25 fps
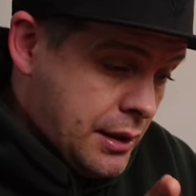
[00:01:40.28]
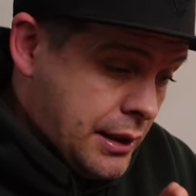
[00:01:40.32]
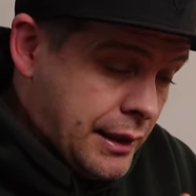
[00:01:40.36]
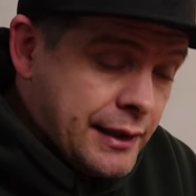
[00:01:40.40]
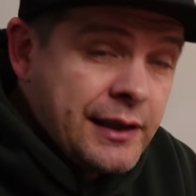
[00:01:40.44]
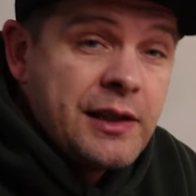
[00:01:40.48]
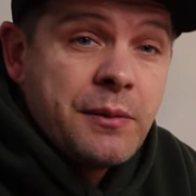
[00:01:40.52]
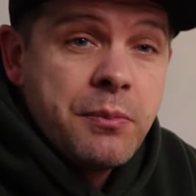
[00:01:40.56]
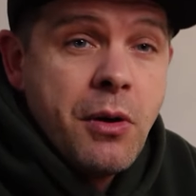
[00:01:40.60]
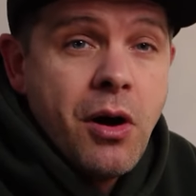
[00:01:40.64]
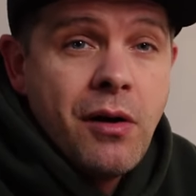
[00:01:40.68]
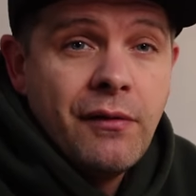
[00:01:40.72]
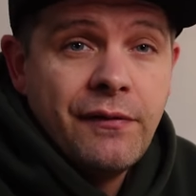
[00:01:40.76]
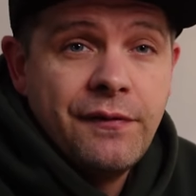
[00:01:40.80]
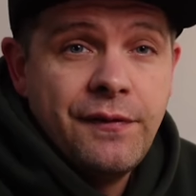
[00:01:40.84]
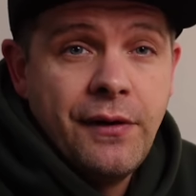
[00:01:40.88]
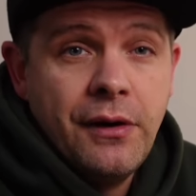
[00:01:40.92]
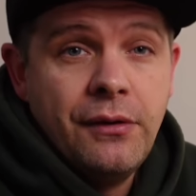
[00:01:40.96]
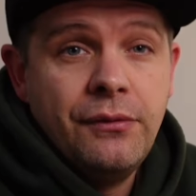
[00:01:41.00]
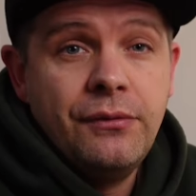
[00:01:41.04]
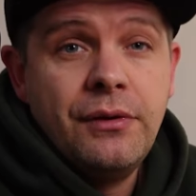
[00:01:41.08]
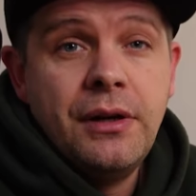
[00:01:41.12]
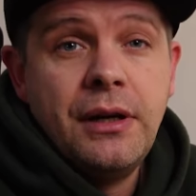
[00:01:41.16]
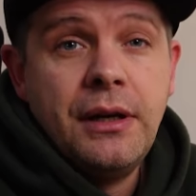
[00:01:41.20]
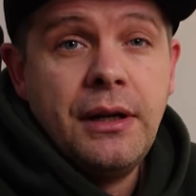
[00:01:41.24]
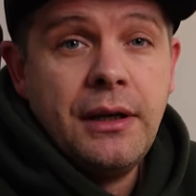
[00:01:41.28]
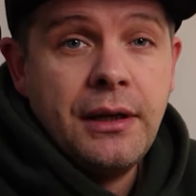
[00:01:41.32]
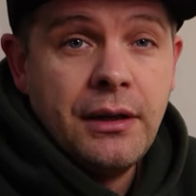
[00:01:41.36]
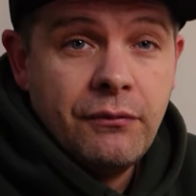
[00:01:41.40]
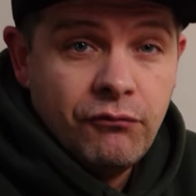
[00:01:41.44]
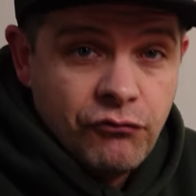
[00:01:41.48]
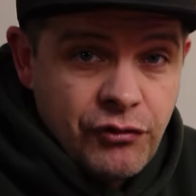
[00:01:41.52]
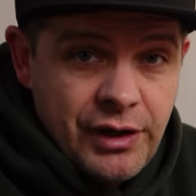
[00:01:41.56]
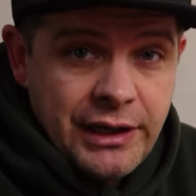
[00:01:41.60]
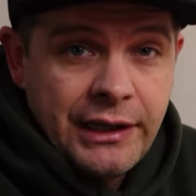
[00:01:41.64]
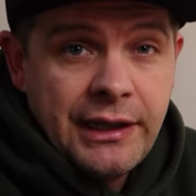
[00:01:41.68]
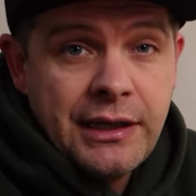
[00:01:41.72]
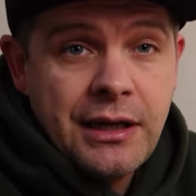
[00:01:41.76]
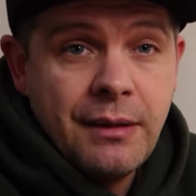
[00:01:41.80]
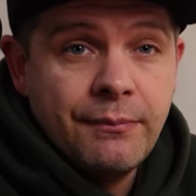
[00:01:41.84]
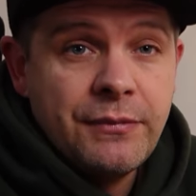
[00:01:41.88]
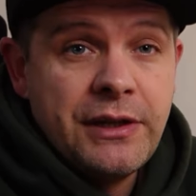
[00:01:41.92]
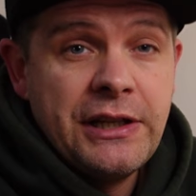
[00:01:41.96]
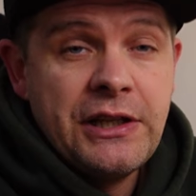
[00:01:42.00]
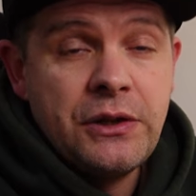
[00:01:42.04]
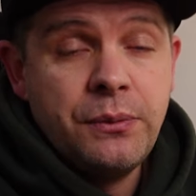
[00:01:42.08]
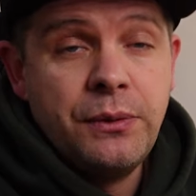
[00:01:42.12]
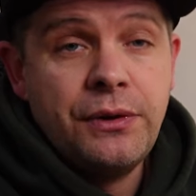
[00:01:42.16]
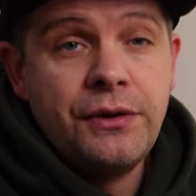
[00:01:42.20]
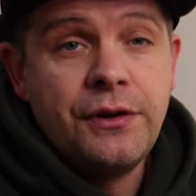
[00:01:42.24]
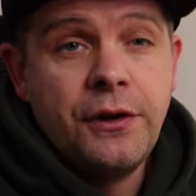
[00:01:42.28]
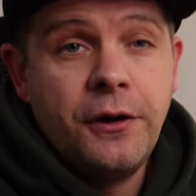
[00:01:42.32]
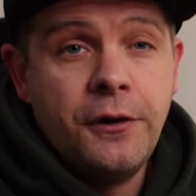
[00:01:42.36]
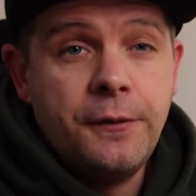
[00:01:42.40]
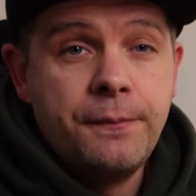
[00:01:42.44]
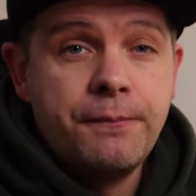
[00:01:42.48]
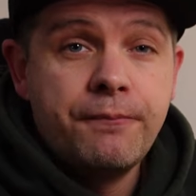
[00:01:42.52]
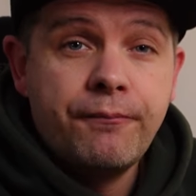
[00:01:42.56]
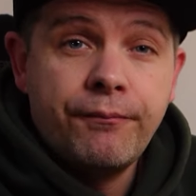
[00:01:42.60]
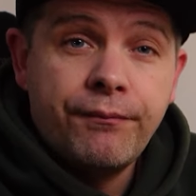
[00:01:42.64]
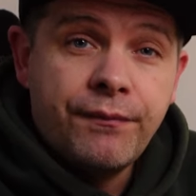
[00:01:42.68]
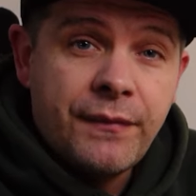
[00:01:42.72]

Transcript: a smartphone really comes into its own.